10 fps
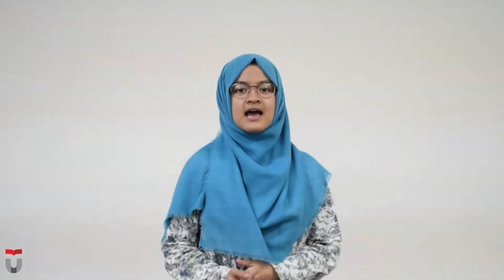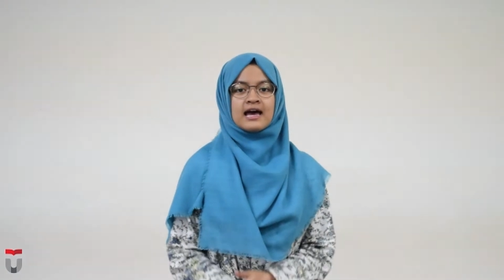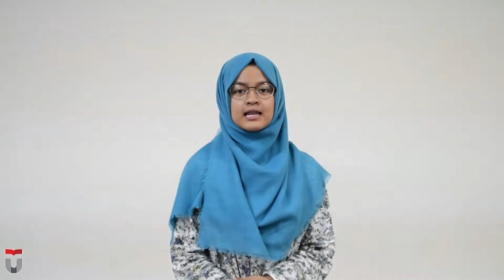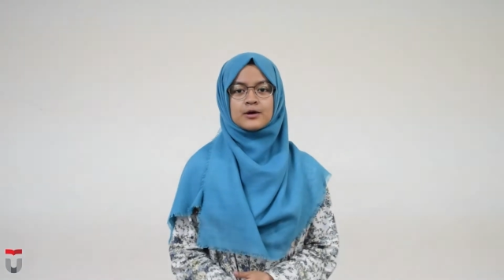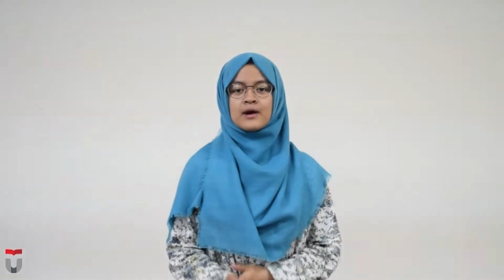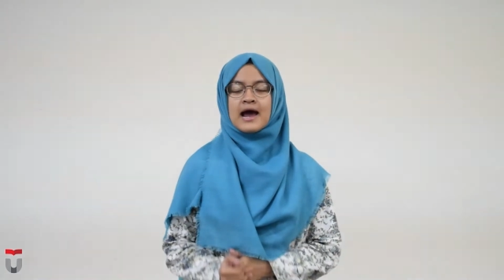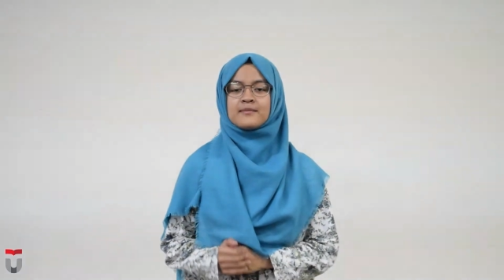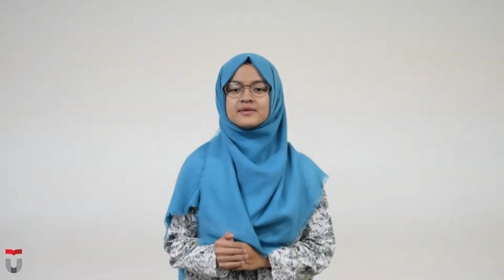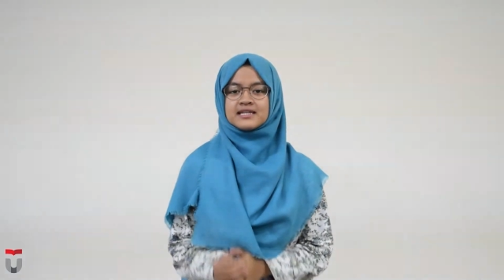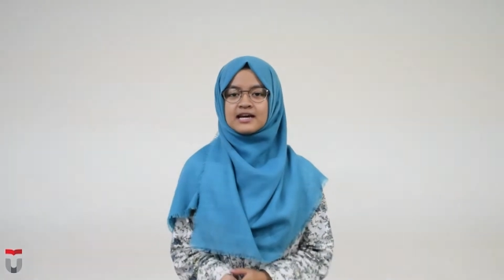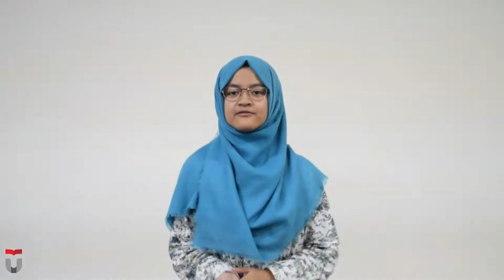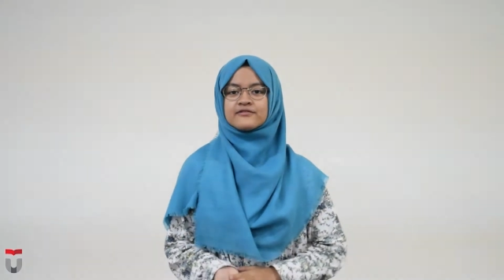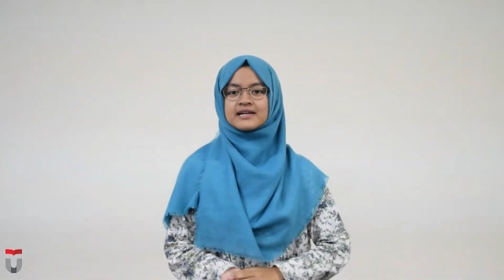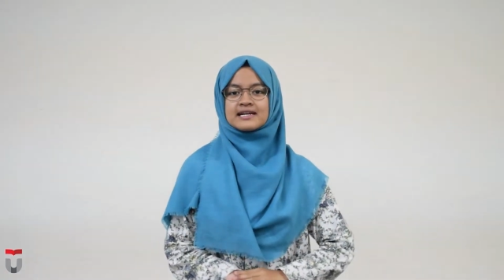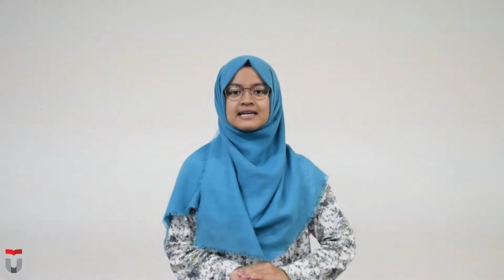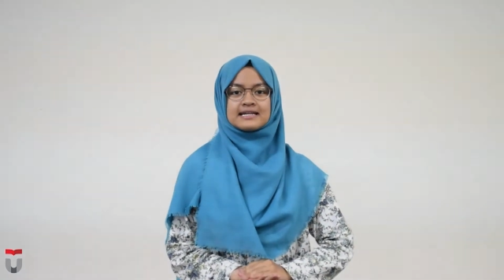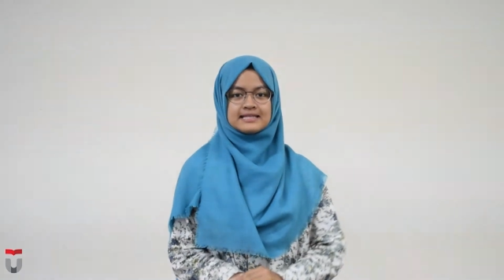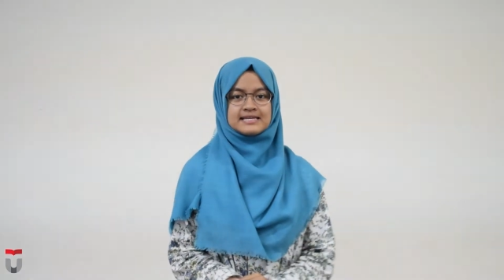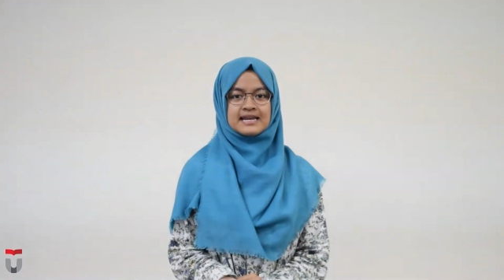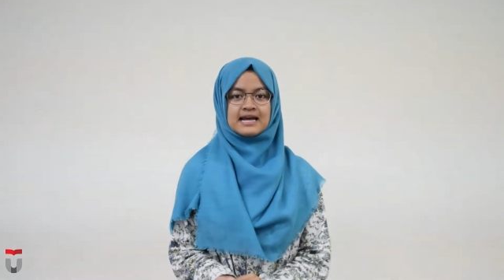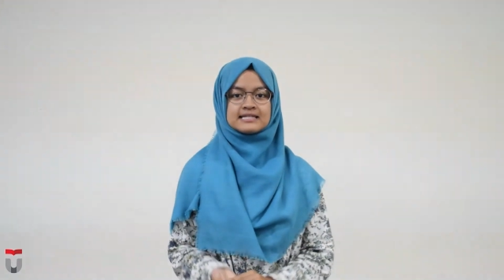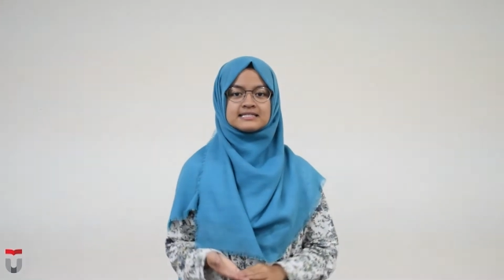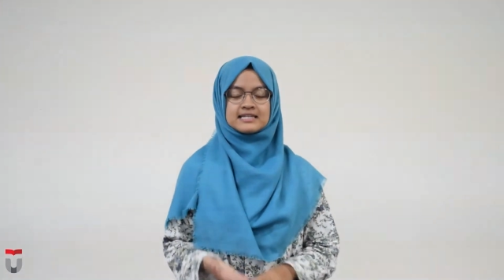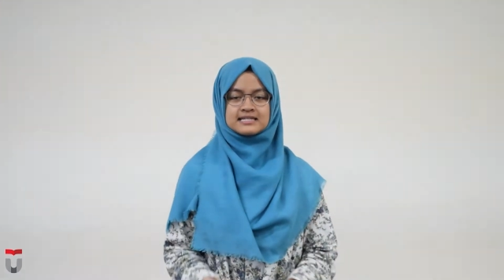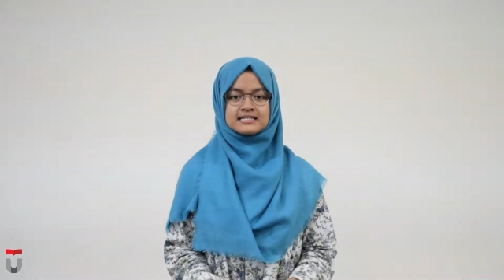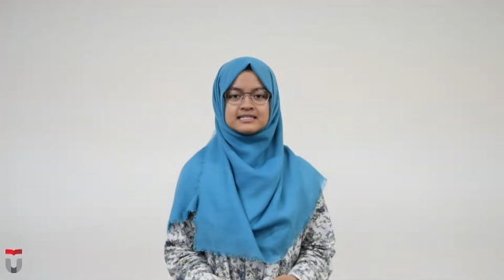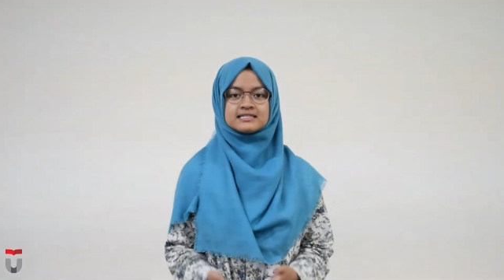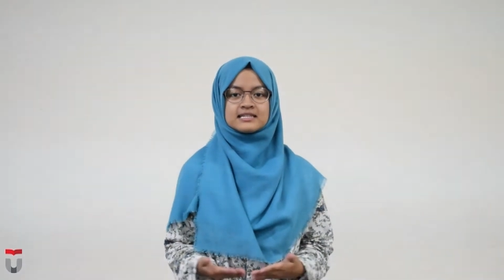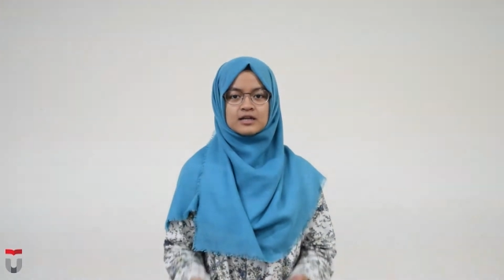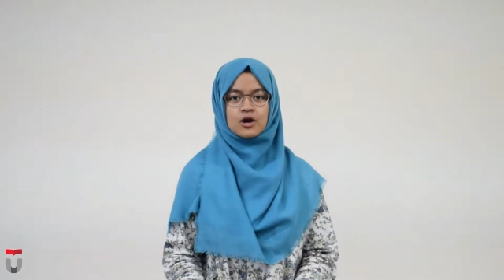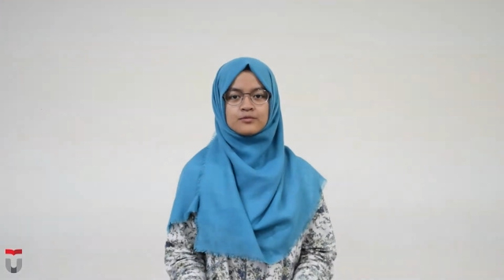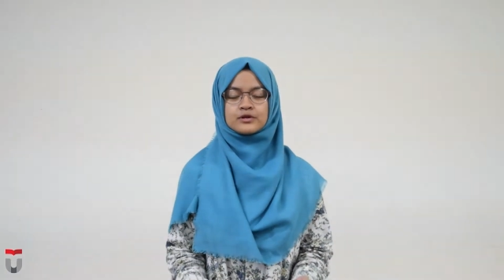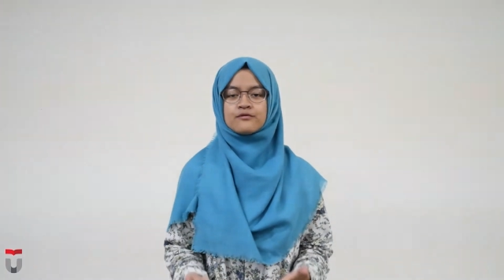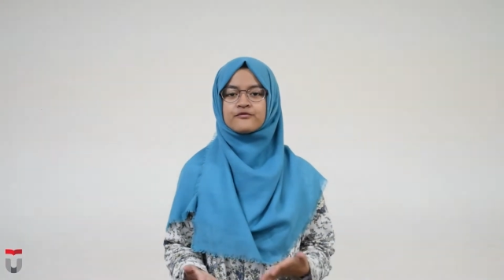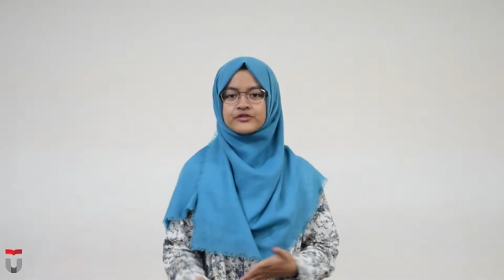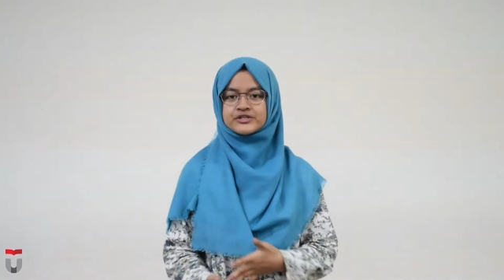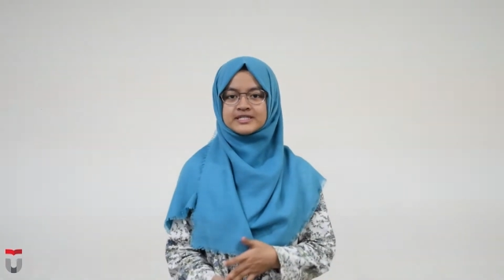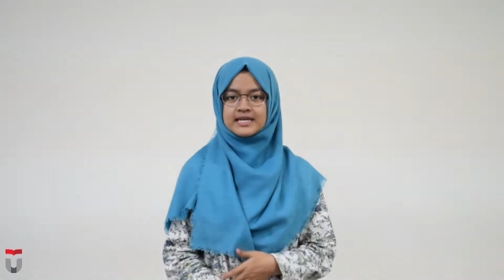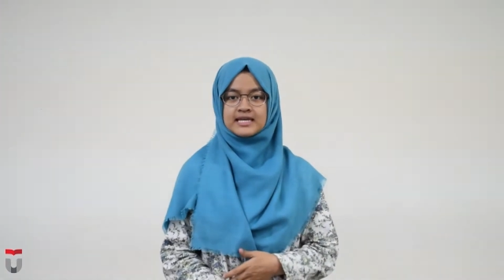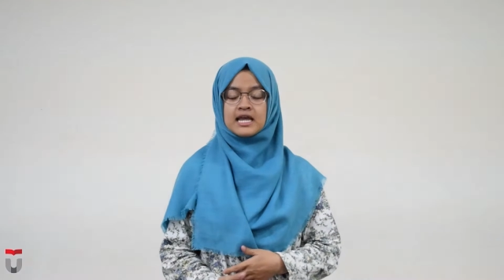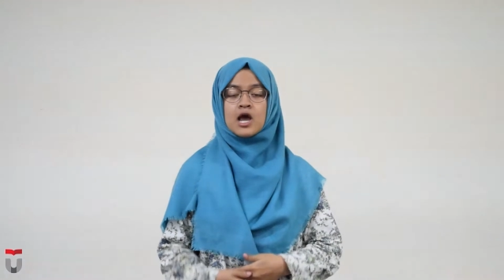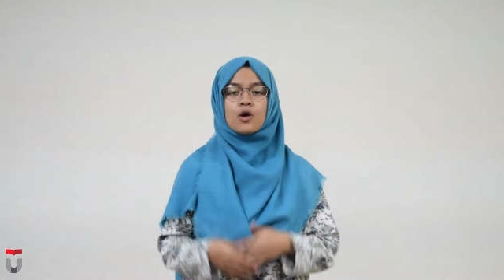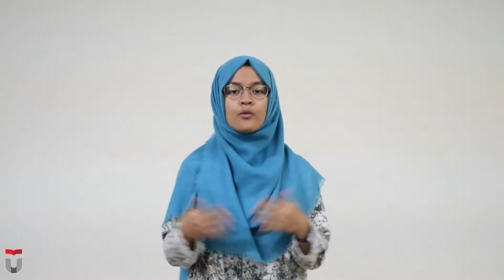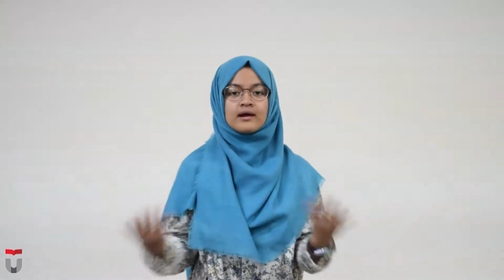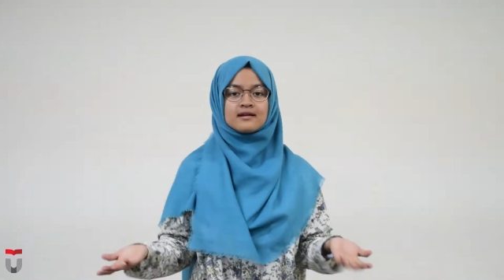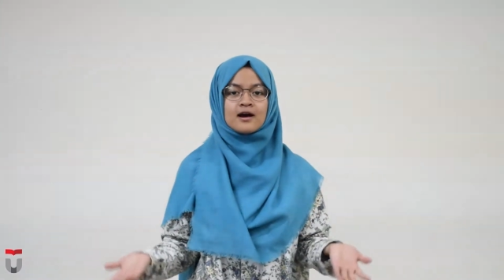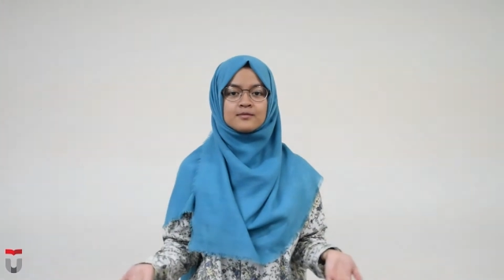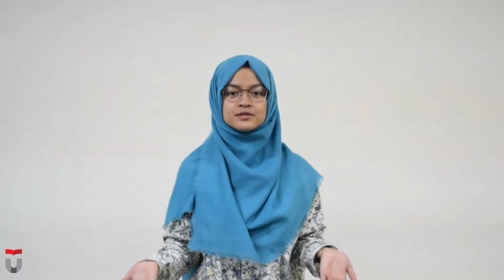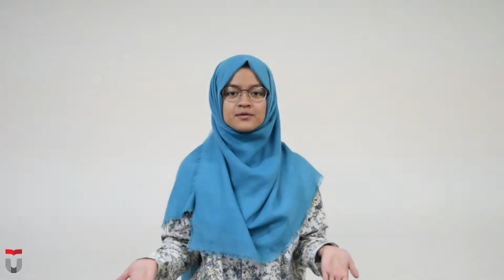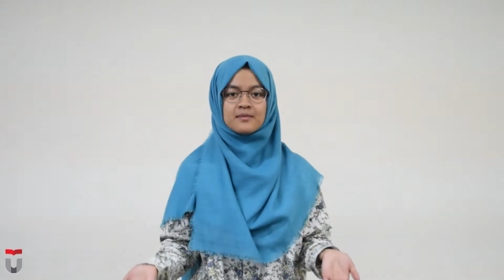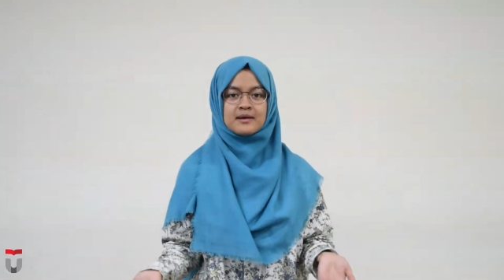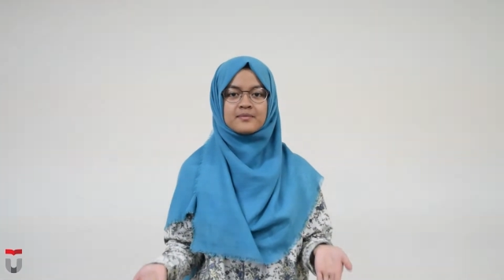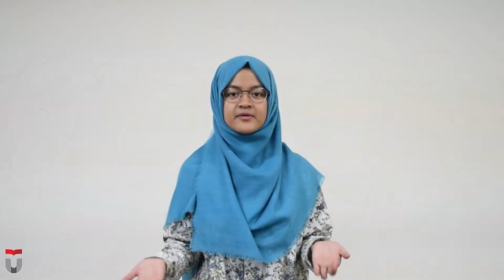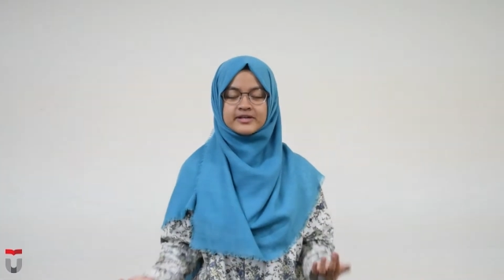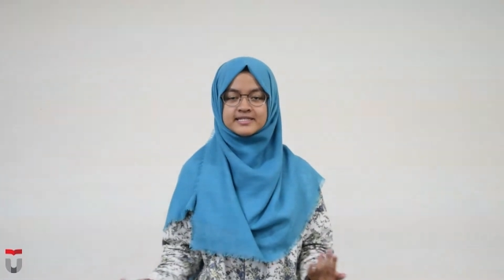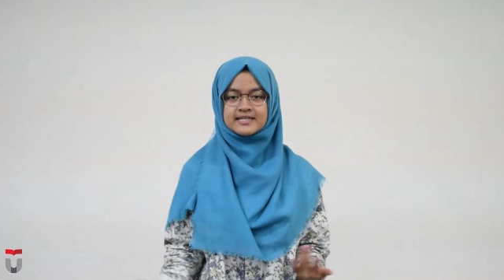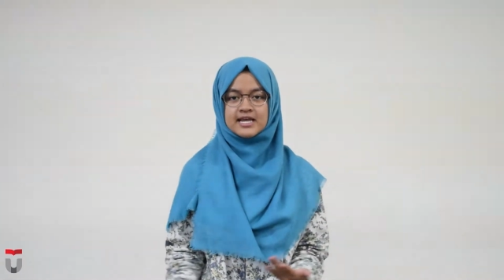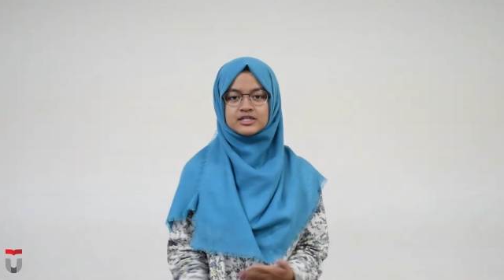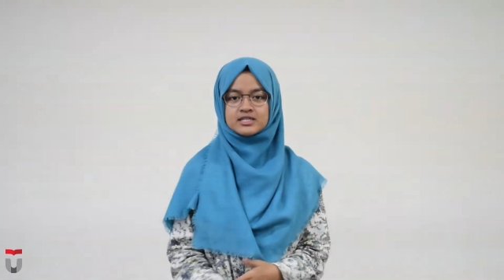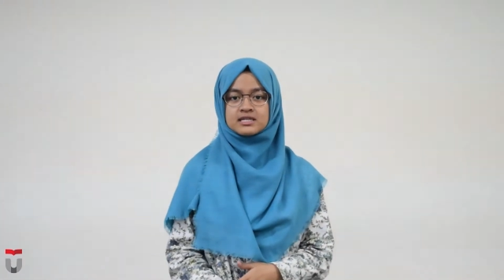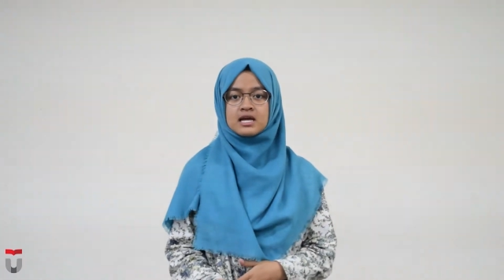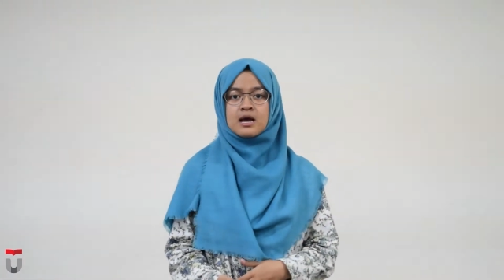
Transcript: Hello, I'm Dian Firdayati and I study in Telkom University. Welcome to my presentation.